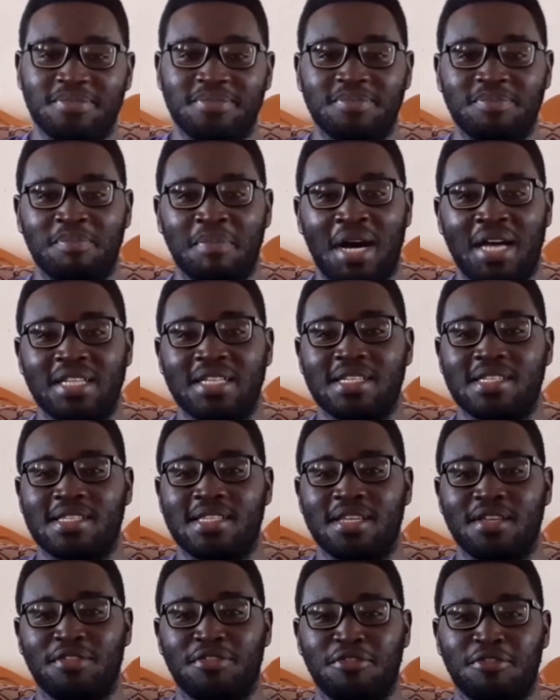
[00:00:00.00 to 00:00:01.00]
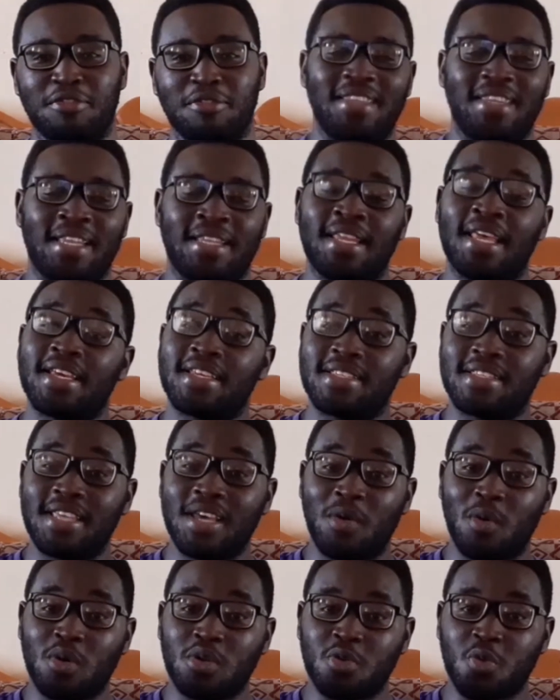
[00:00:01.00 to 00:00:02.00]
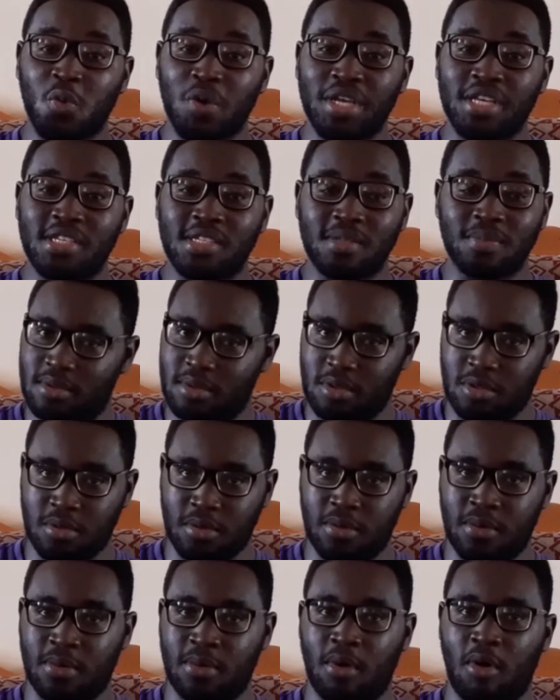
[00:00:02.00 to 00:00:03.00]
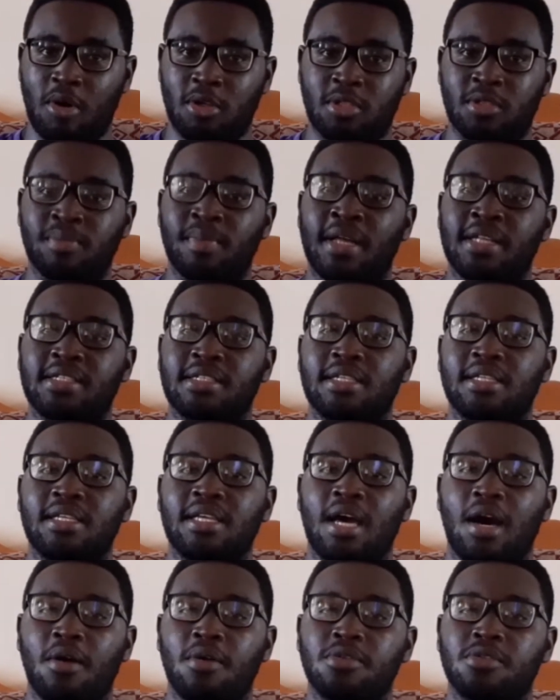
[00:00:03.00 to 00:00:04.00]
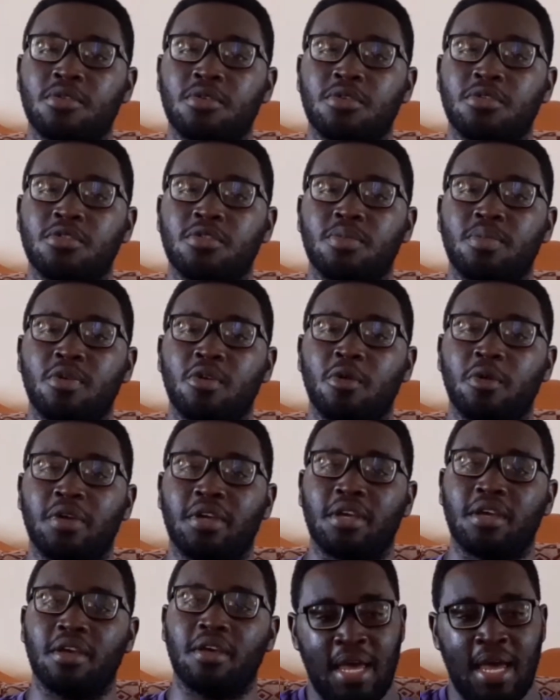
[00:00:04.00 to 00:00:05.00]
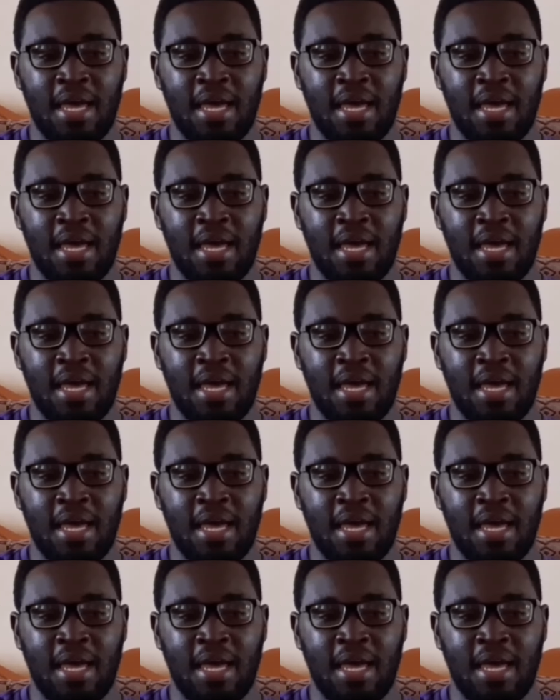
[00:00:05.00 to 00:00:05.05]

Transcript: Man is safe. The next day was worship, so automatically I was going to be okay.